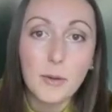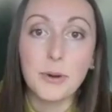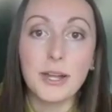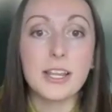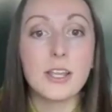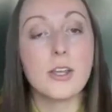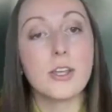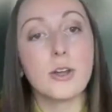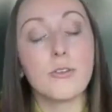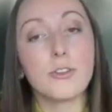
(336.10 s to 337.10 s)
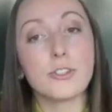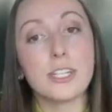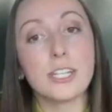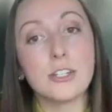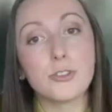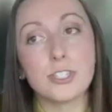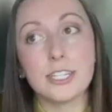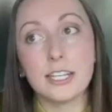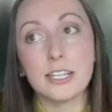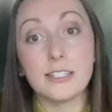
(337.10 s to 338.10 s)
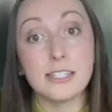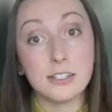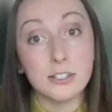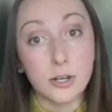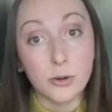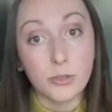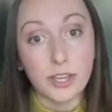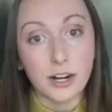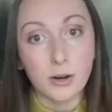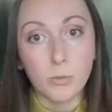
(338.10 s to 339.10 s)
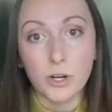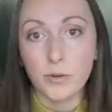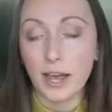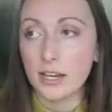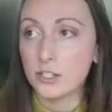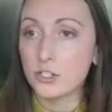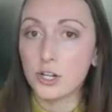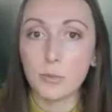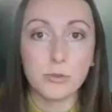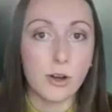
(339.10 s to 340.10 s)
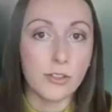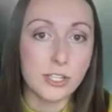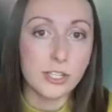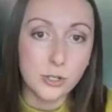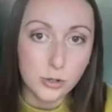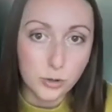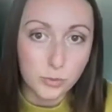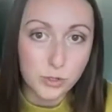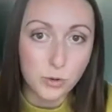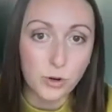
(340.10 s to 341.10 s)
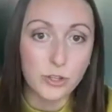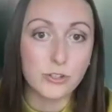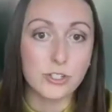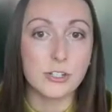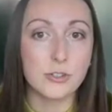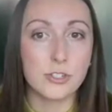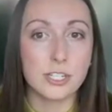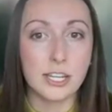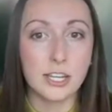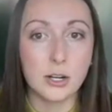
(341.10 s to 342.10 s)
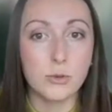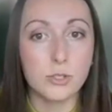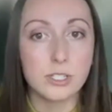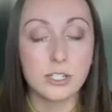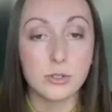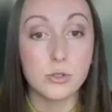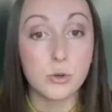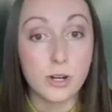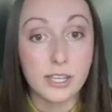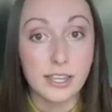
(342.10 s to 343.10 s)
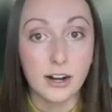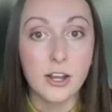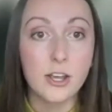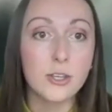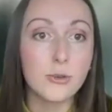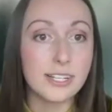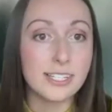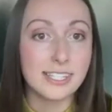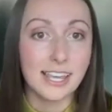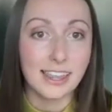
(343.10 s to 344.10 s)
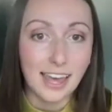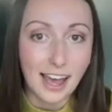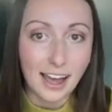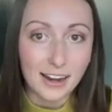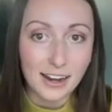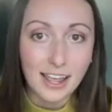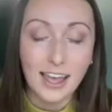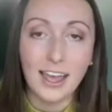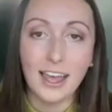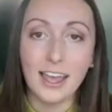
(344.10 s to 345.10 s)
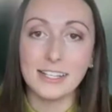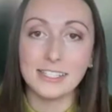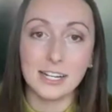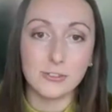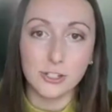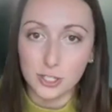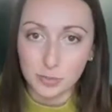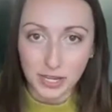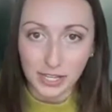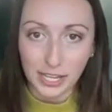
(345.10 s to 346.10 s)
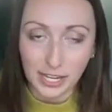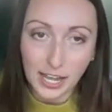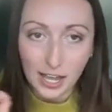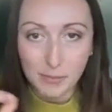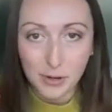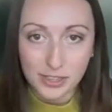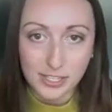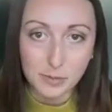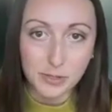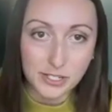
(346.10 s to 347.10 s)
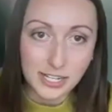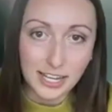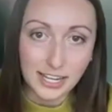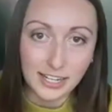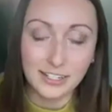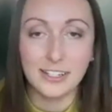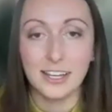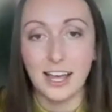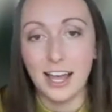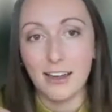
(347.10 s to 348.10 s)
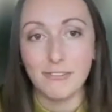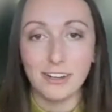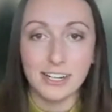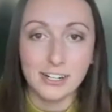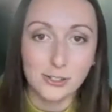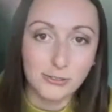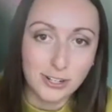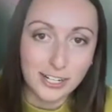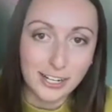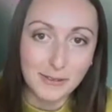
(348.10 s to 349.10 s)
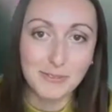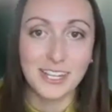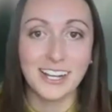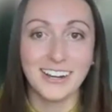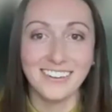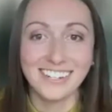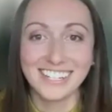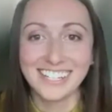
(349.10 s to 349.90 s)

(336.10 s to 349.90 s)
But, you know, if there's an interesting deal note there where you had to jump through all these hoops or there's an interesting, you know, deal story there, you can say that instead of just being like, I bought this building, I have financial freedom, you know?